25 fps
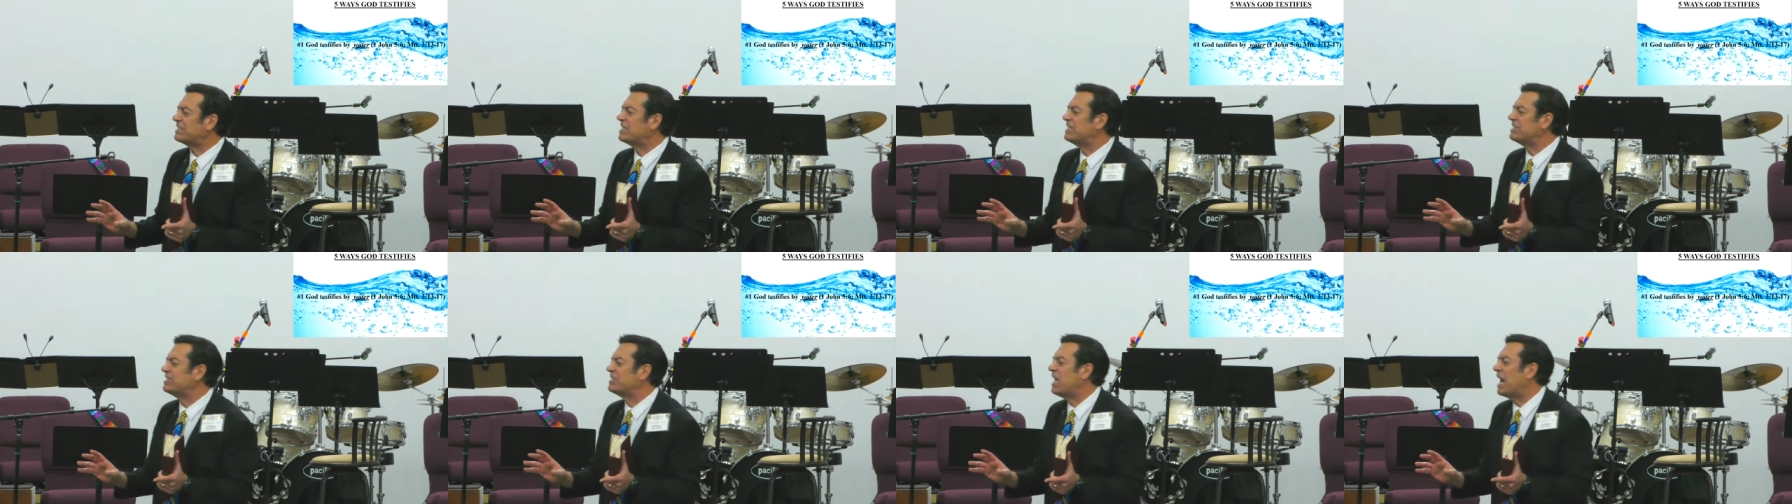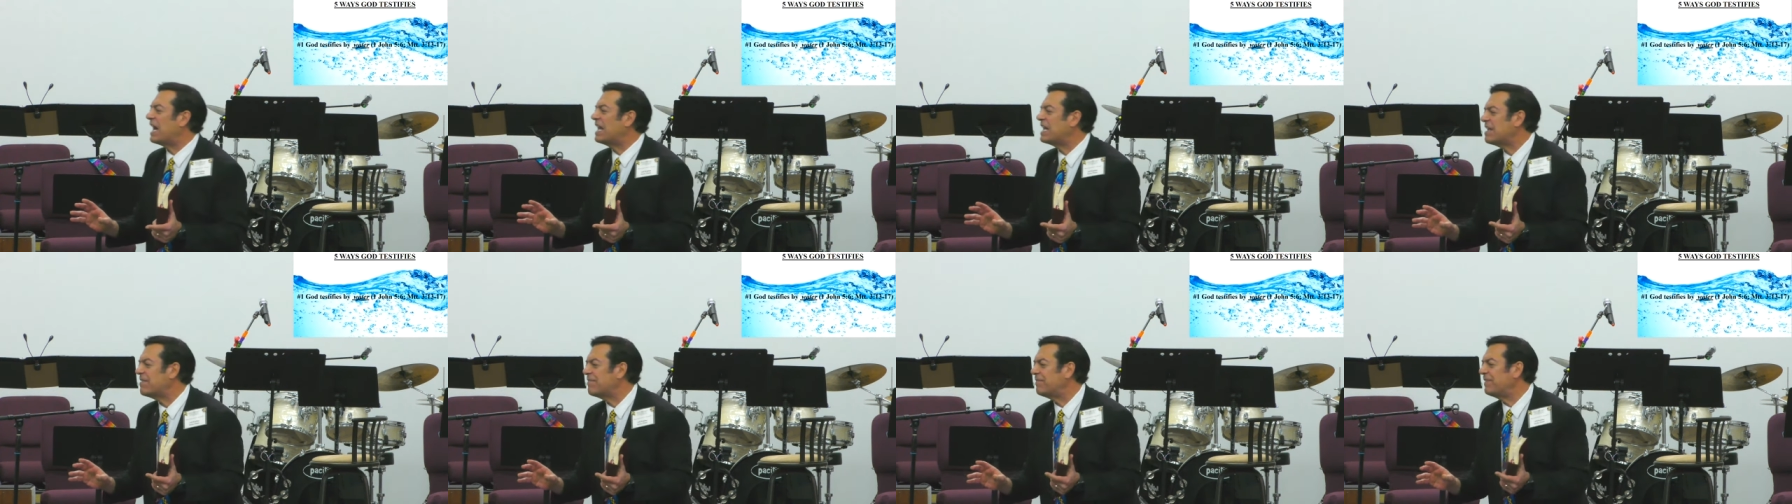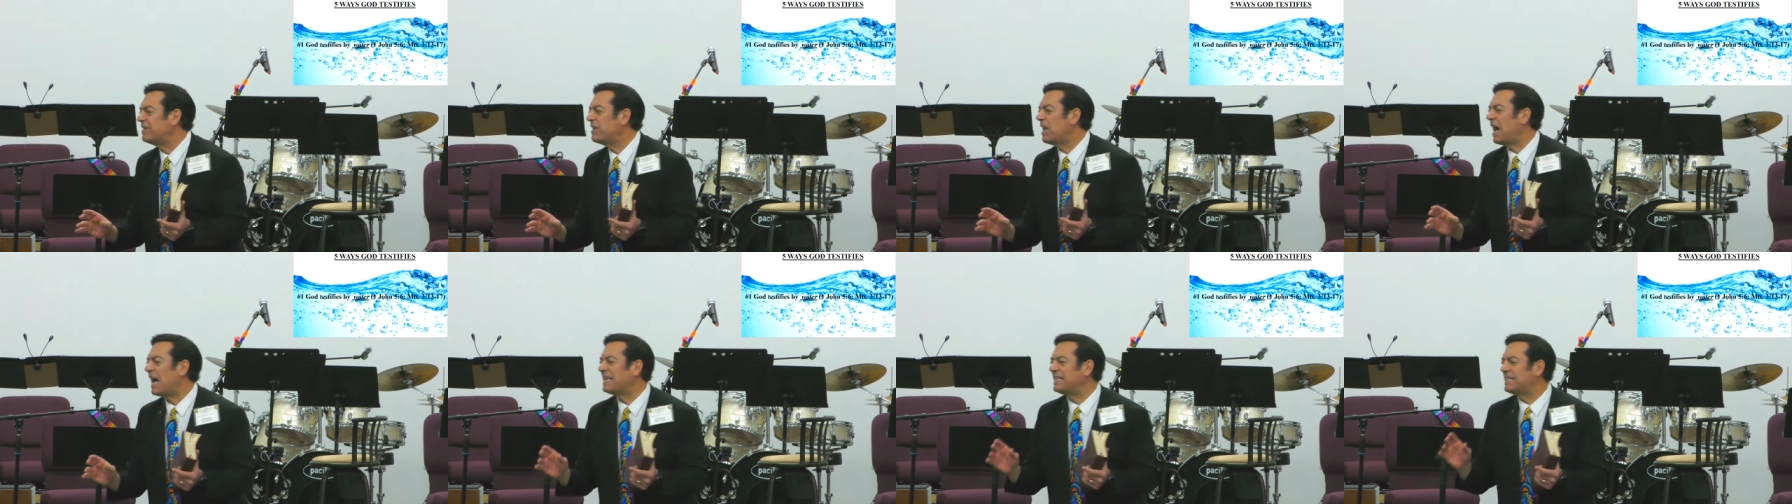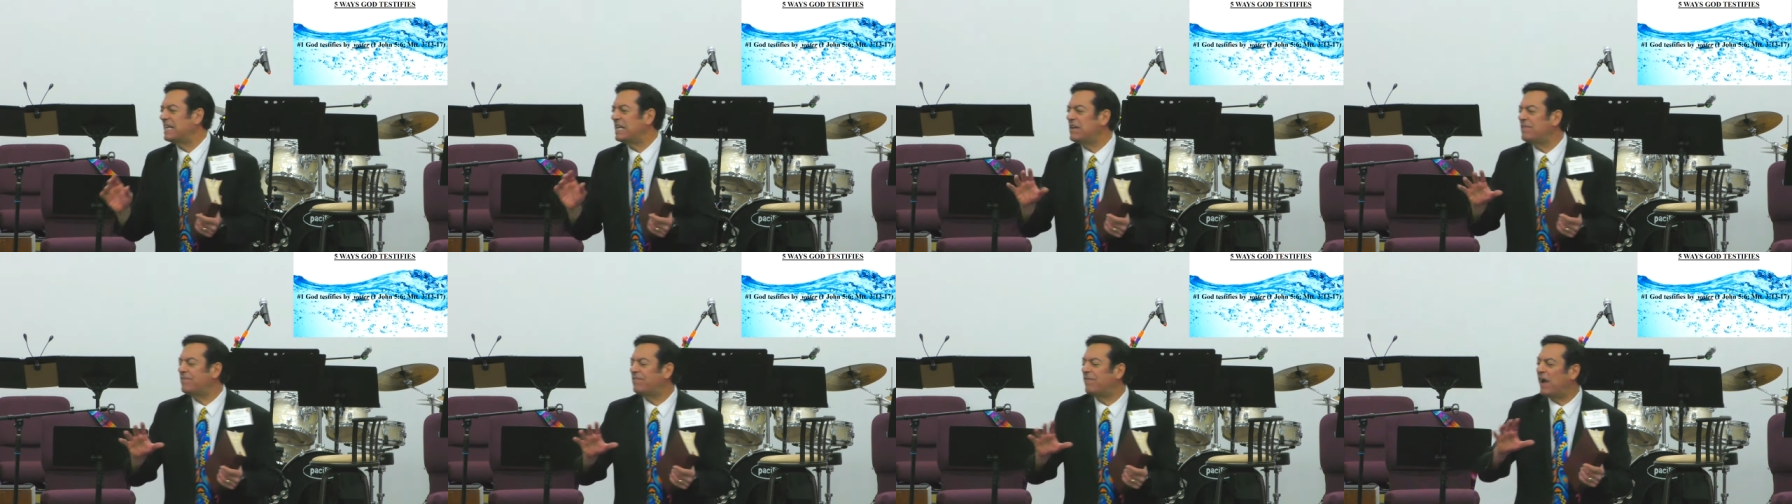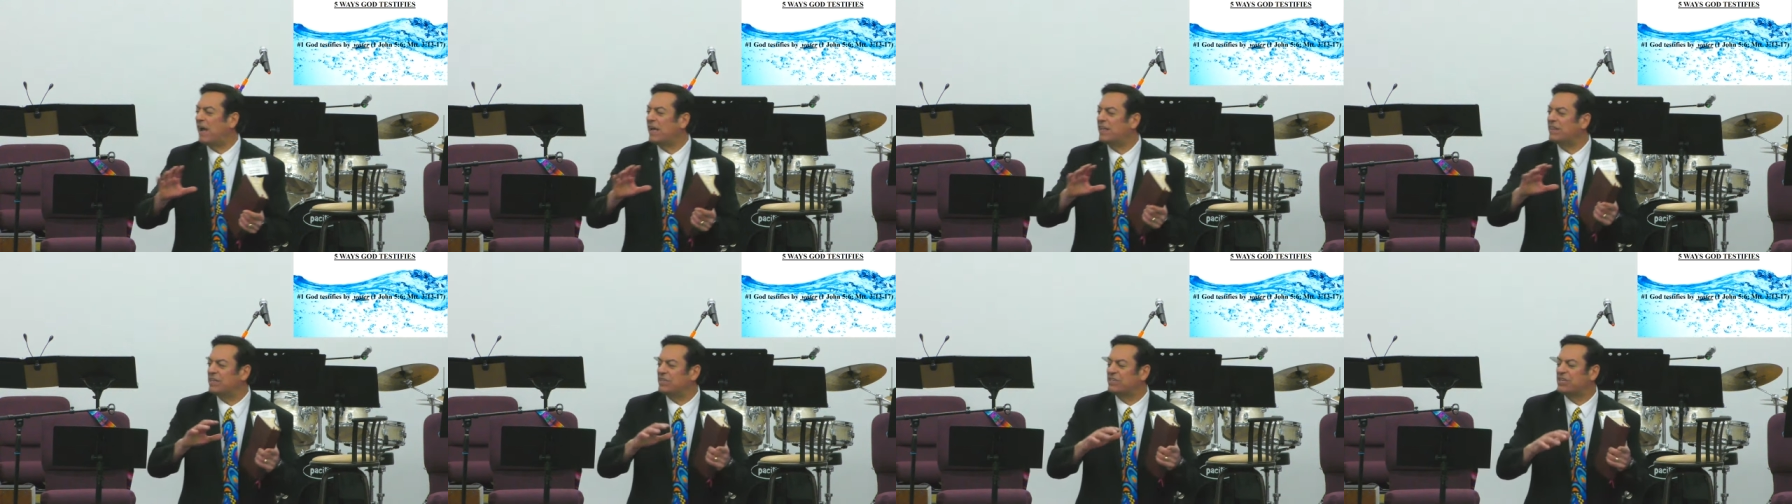is not even
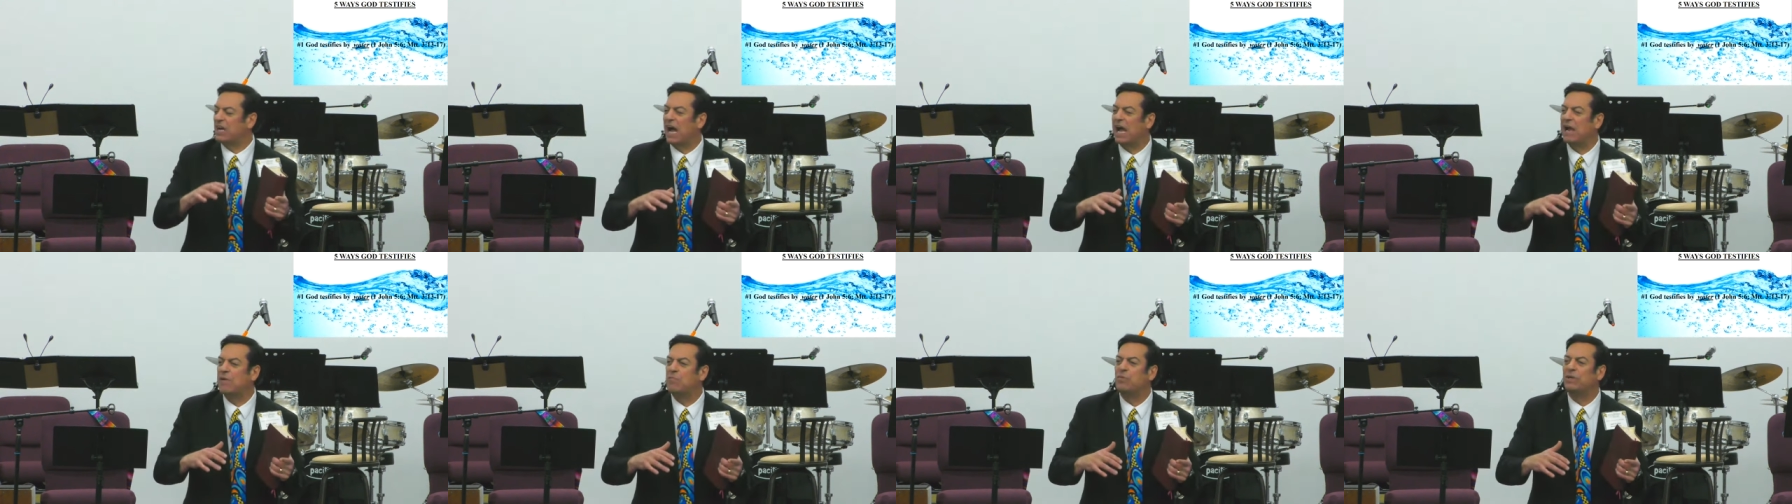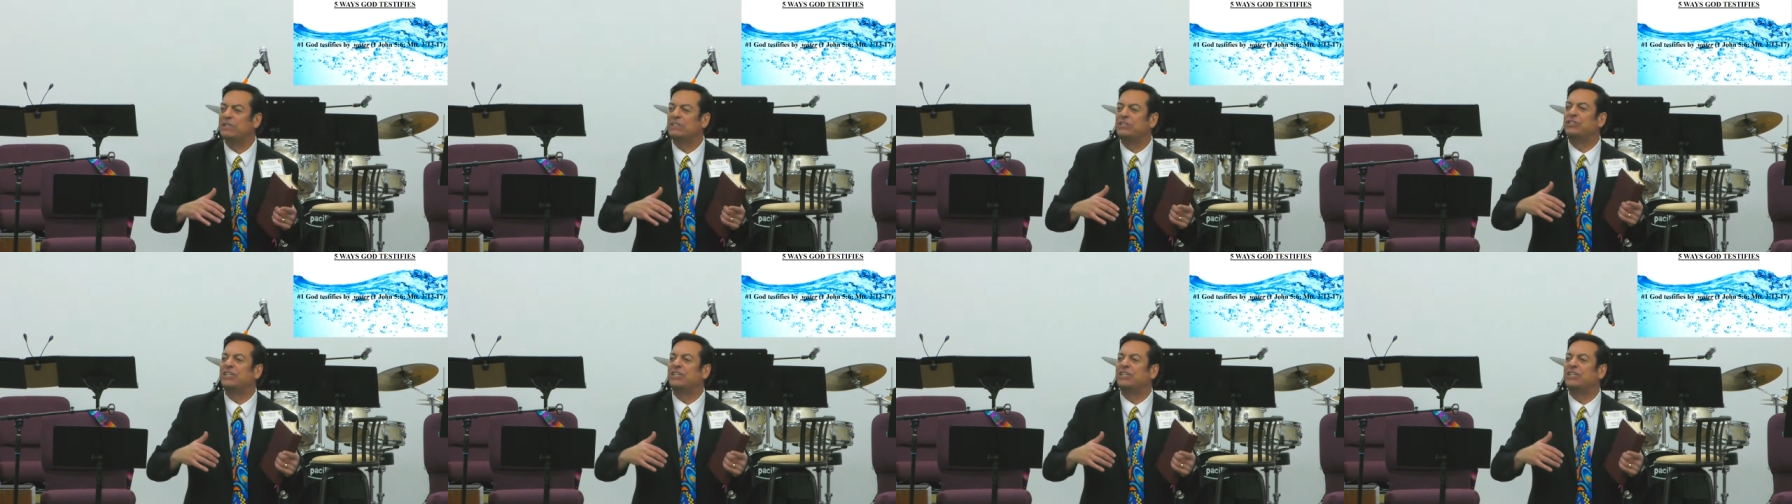identifying the time when